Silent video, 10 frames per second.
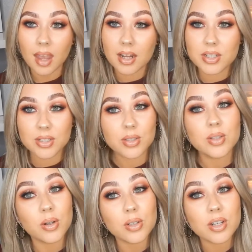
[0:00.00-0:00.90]
and she's
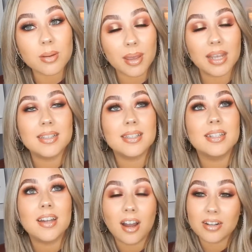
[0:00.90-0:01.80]
such an
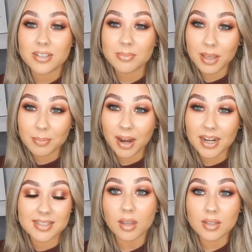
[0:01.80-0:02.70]
amazing Irish makeup artist.